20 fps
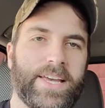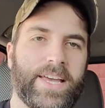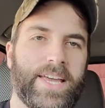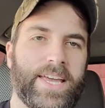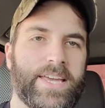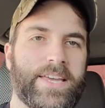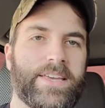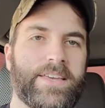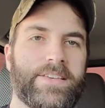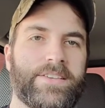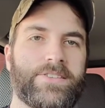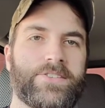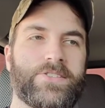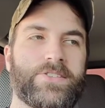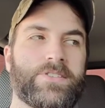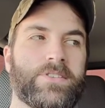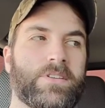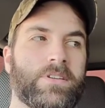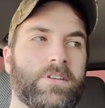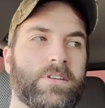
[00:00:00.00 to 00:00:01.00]

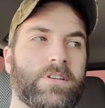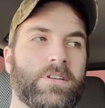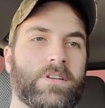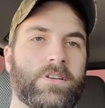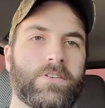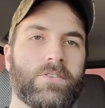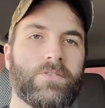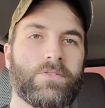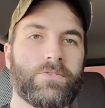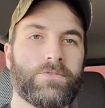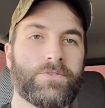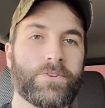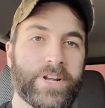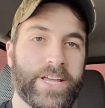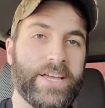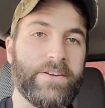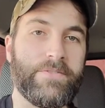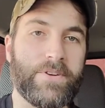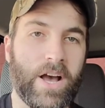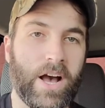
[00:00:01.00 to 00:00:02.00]
is
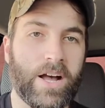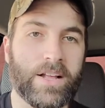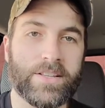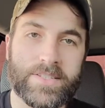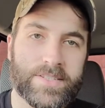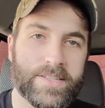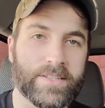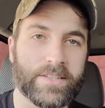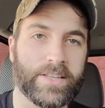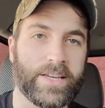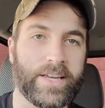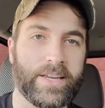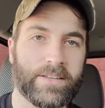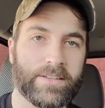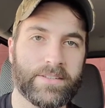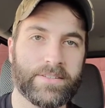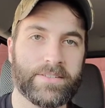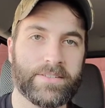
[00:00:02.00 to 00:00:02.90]
forgive constantly.